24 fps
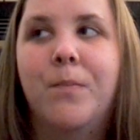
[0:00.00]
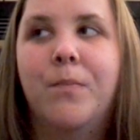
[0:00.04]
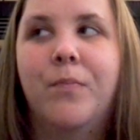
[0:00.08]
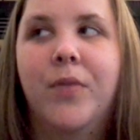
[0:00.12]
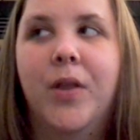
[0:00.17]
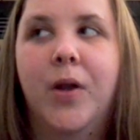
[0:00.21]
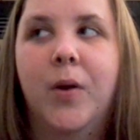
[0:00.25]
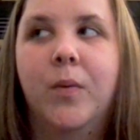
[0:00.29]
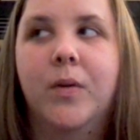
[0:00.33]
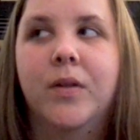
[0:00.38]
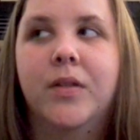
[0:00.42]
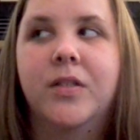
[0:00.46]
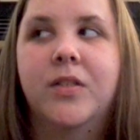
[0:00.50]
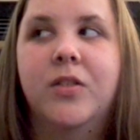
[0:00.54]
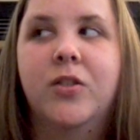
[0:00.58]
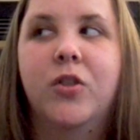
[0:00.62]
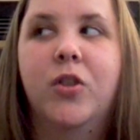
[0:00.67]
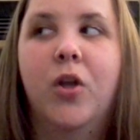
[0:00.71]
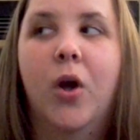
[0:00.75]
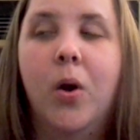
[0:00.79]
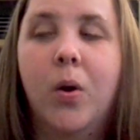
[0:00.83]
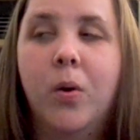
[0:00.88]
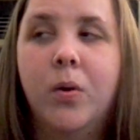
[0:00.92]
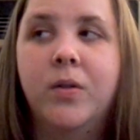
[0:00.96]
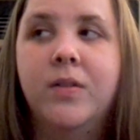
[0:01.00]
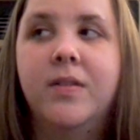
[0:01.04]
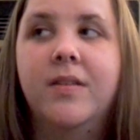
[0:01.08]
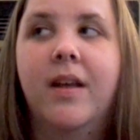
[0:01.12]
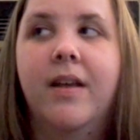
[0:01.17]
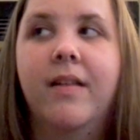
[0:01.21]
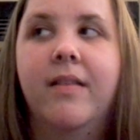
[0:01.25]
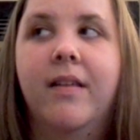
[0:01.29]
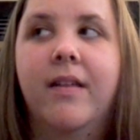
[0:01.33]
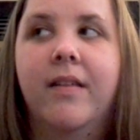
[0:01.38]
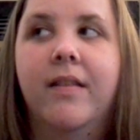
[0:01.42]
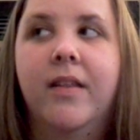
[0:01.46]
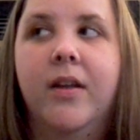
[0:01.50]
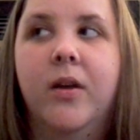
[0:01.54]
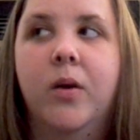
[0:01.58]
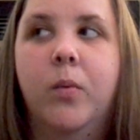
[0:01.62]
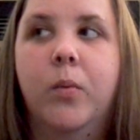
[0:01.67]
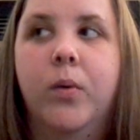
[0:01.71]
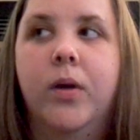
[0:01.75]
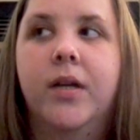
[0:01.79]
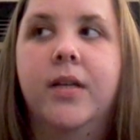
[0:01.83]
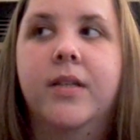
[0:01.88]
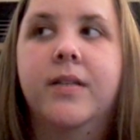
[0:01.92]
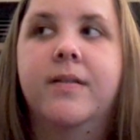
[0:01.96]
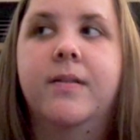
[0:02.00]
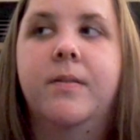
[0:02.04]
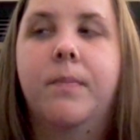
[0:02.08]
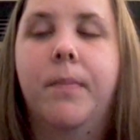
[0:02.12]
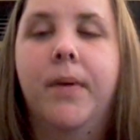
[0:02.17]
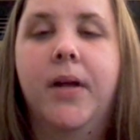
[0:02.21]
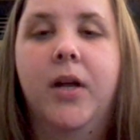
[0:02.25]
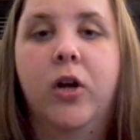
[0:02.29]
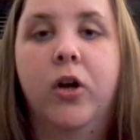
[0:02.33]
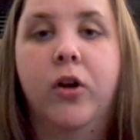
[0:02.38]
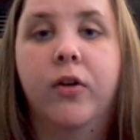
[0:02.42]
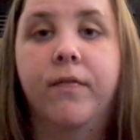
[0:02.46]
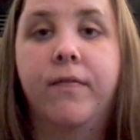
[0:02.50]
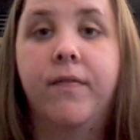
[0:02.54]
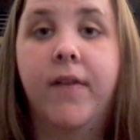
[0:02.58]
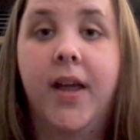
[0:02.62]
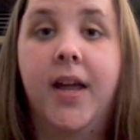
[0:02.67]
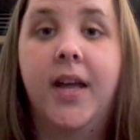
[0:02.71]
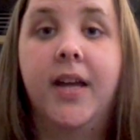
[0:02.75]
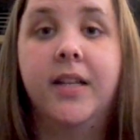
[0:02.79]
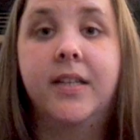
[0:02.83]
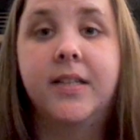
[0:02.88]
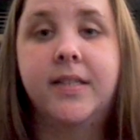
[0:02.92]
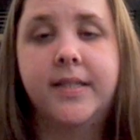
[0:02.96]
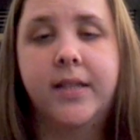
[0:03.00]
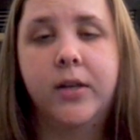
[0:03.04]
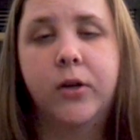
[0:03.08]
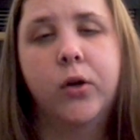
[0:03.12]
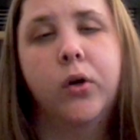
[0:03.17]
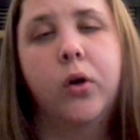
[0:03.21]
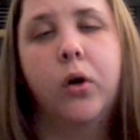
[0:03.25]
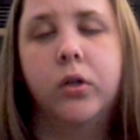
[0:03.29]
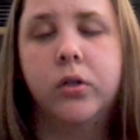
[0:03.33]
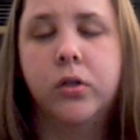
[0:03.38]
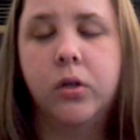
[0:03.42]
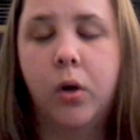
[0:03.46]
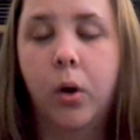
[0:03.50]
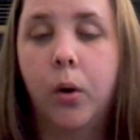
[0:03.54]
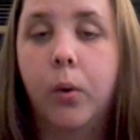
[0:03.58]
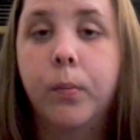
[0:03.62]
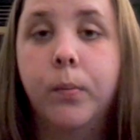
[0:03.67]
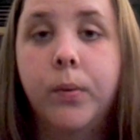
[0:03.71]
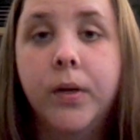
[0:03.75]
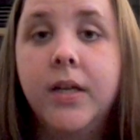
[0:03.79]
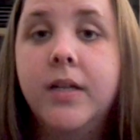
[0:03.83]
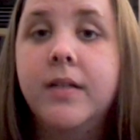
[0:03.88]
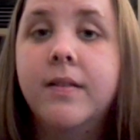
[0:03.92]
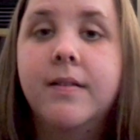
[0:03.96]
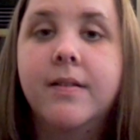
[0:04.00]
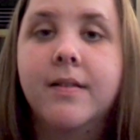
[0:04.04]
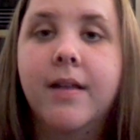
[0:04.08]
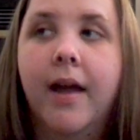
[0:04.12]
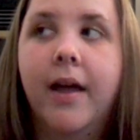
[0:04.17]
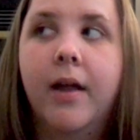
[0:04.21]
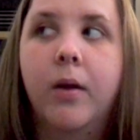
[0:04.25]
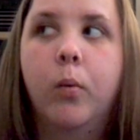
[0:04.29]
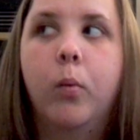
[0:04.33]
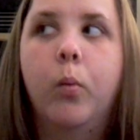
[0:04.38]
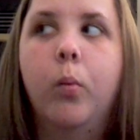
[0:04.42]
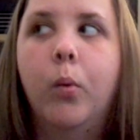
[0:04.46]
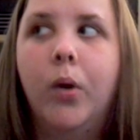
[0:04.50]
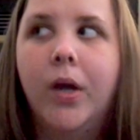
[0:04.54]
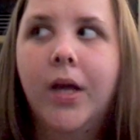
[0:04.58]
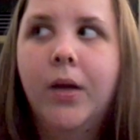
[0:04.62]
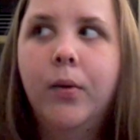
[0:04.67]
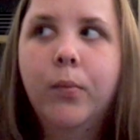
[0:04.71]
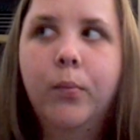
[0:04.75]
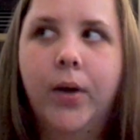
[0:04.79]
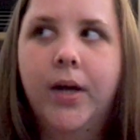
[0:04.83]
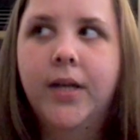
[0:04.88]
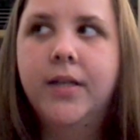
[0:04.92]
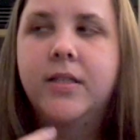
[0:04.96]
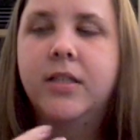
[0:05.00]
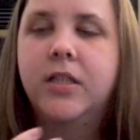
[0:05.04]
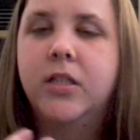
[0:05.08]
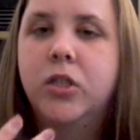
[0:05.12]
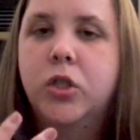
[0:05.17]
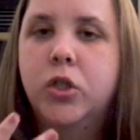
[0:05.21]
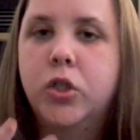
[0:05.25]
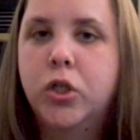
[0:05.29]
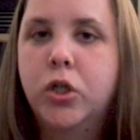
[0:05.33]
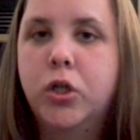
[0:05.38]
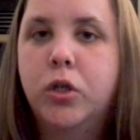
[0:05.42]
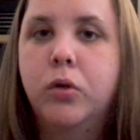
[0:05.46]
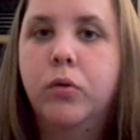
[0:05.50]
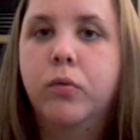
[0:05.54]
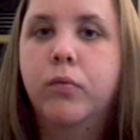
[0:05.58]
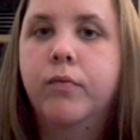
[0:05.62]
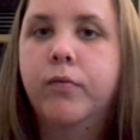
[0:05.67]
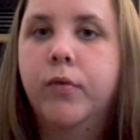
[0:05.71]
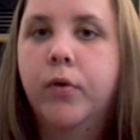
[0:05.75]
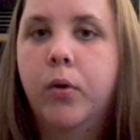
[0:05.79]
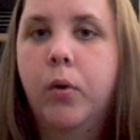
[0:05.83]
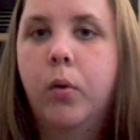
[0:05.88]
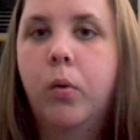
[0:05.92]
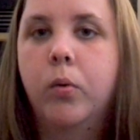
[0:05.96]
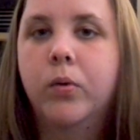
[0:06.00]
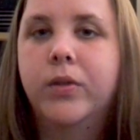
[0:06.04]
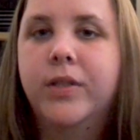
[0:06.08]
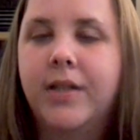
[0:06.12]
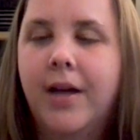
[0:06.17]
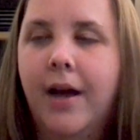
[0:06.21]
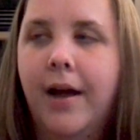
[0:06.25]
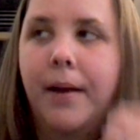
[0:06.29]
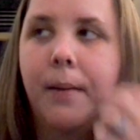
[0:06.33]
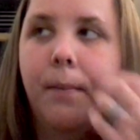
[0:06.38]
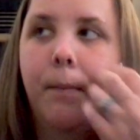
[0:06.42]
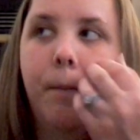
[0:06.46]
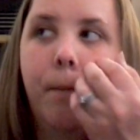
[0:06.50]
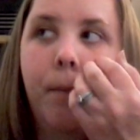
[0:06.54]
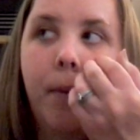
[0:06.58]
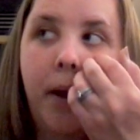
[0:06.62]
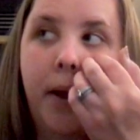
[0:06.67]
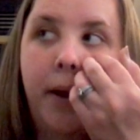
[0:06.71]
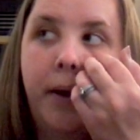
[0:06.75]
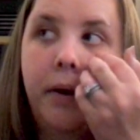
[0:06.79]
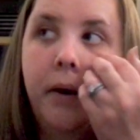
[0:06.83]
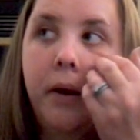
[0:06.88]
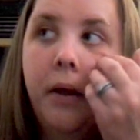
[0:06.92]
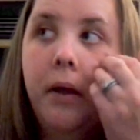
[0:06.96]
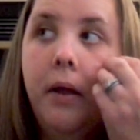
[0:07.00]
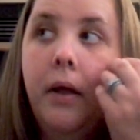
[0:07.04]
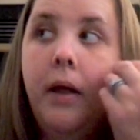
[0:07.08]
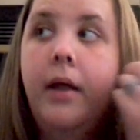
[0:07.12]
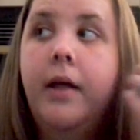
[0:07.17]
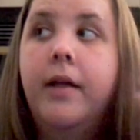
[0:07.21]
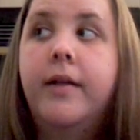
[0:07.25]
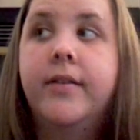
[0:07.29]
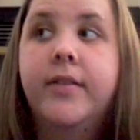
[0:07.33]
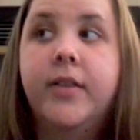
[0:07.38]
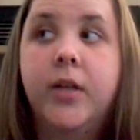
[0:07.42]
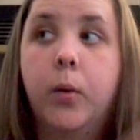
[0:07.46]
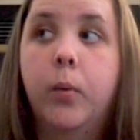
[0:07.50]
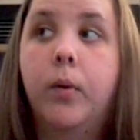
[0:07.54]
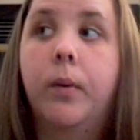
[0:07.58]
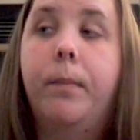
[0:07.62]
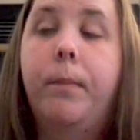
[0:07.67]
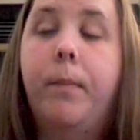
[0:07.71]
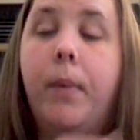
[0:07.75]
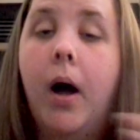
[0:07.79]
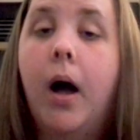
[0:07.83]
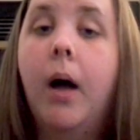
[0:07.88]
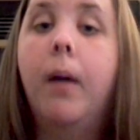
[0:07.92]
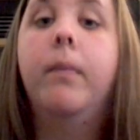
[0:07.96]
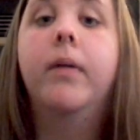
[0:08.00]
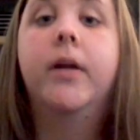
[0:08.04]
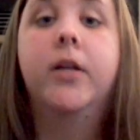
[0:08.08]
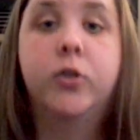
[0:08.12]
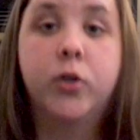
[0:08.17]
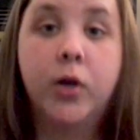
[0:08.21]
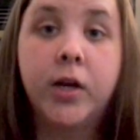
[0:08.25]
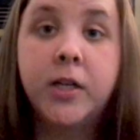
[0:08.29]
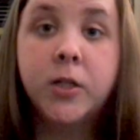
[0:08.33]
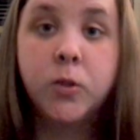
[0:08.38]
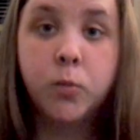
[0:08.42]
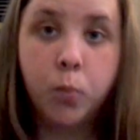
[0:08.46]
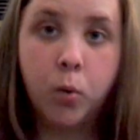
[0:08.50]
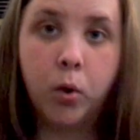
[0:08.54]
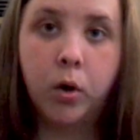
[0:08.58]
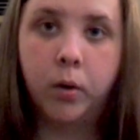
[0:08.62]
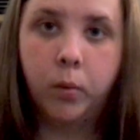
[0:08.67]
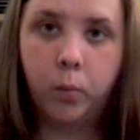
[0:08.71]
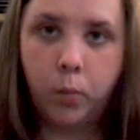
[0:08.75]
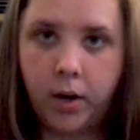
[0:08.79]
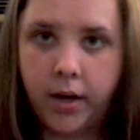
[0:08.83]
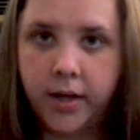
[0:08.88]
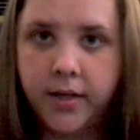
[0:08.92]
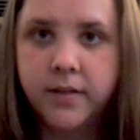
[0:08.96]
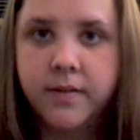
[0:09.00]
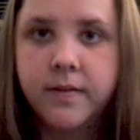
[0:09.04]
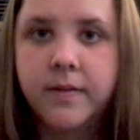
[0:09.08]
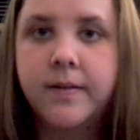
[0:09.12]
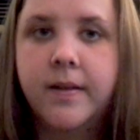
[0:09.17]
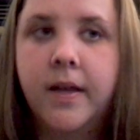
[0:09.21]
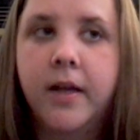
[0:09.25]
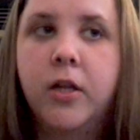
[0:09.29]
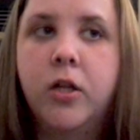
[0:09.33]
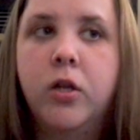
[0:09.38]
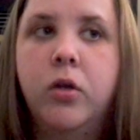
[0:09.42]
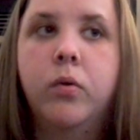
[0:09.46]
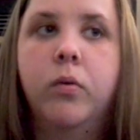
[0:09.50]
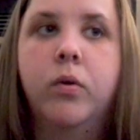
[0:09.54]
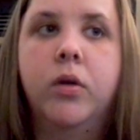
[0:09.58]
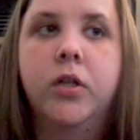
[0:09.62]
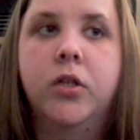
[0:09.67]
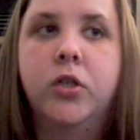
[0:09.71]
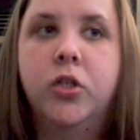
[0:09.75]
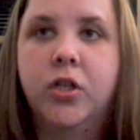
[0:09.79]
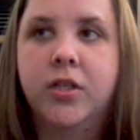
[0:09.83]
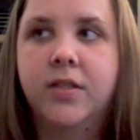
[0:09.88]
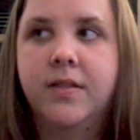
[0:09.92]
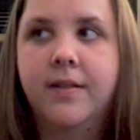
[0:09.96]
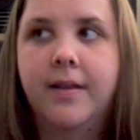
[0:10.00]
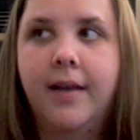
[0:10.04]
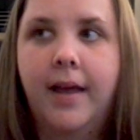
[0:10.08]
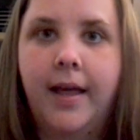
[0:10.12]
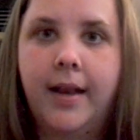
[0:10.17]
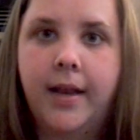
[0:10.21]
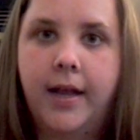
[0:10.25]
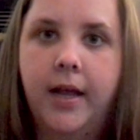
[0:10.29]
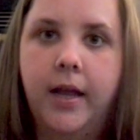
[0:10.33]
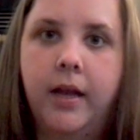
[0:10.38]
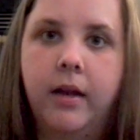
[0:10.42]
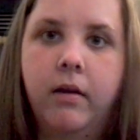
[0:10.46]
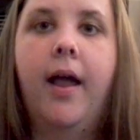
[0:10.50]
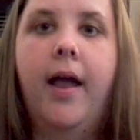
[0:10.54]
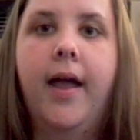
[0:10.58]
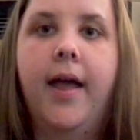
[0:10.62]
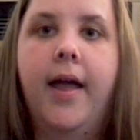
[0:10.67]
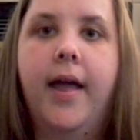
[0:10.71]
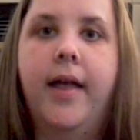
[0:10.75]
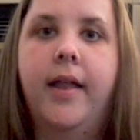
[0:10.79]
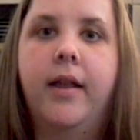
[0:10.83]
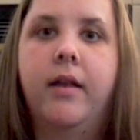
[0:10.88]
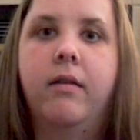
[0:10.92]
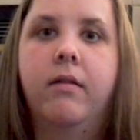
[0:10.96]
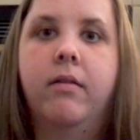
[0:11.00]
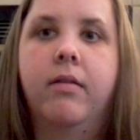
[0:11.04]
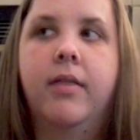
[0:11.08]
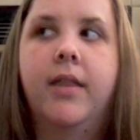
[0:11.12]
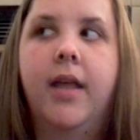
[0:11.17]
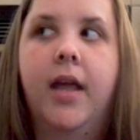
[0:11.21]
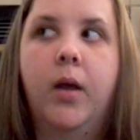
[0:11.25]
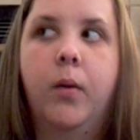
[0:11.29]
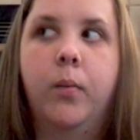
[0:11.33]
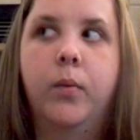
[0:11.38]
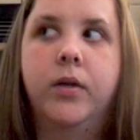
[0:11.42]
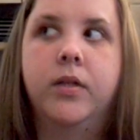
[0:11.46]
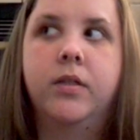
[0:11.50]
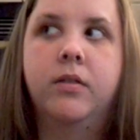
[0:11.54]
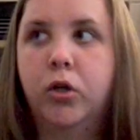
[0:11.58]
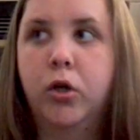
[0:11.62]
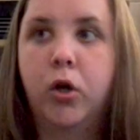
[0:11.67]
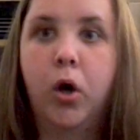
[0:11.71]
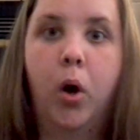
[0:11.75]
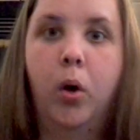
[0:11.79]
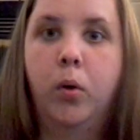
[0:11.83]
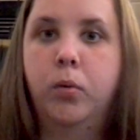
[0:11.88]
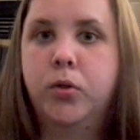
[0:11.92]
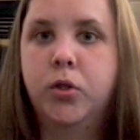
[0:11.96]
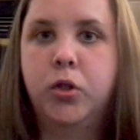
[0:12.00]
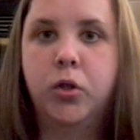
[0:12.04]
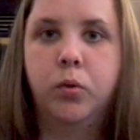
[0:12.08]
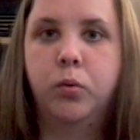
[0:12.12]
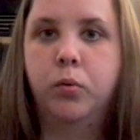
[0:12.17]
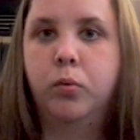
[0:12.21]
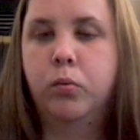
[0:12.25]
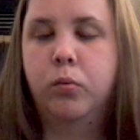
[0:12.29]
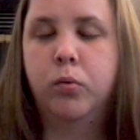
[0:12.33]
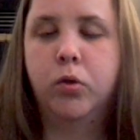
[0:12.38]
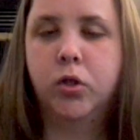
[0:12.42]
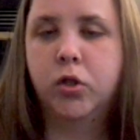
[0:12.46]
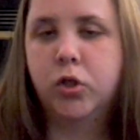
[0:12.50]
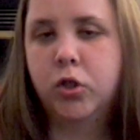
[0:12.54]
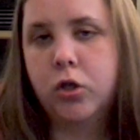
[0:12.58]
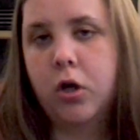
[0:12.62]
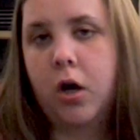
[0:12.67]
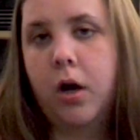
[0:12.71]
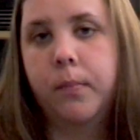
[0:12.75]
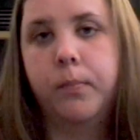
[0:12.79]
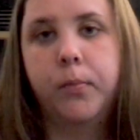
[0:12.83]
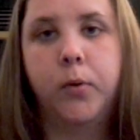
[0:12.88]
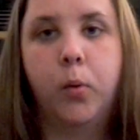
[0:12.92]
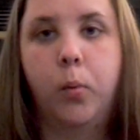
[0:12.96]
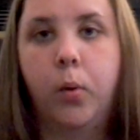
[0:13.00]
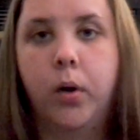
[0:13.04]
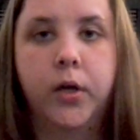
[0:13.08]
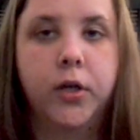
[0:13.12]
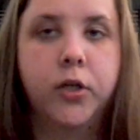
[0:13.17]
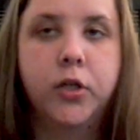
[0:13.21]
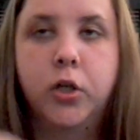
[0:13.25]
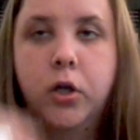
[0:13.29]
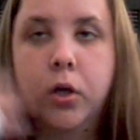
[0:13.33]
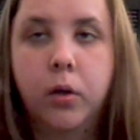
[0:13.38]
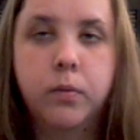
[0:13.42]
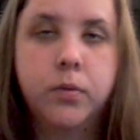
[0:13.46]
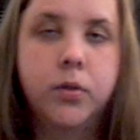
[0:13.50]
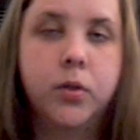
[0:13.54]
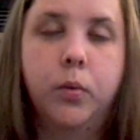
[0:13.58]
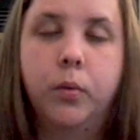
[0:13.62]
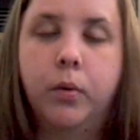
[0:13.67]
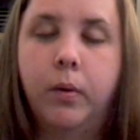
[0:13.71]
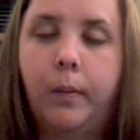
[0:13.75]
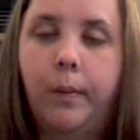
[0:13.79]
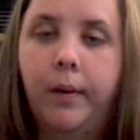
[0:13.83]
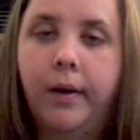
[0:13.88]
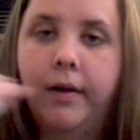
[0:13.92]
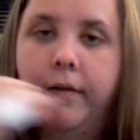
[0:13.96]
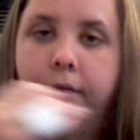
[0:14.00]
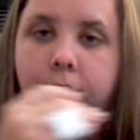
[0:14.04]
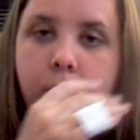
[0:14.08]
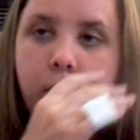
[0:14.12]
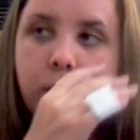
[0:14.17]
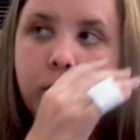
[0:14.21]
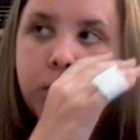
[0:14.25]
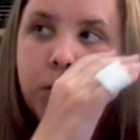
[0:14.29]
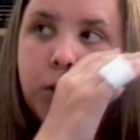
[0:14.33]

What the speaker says: There was those, and then there was bigger vans that are called combis that we rented too for the whole time, but there were public transport ones that you could just get in and they would go to the stop you wanted to go to or whatever.